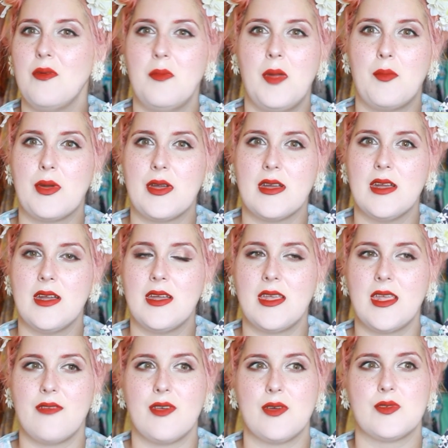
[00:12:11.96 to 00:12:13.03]
remember
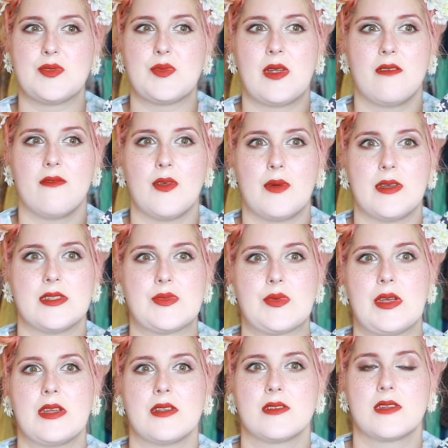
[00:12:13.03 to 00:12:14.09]
if it was one of the ones
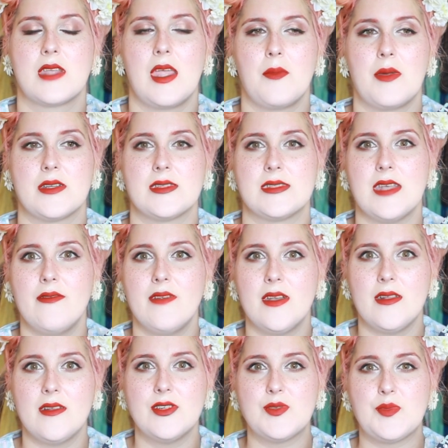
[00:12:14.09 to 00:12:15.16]
where it came out to seven
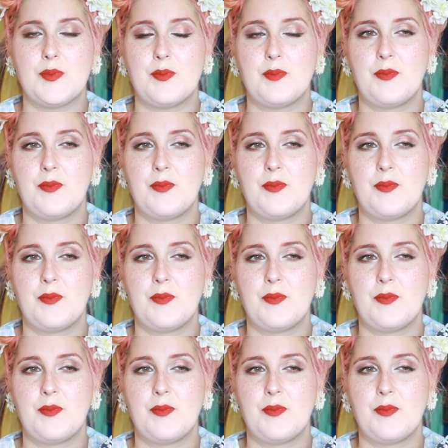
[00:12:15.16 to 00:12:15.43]
dollars